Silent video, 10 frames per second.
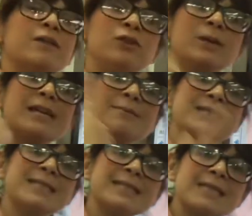If you keep
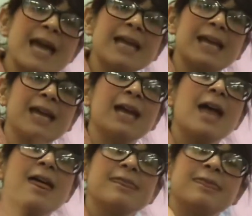saying
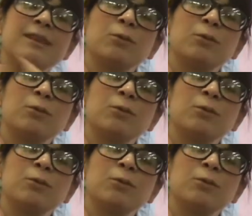the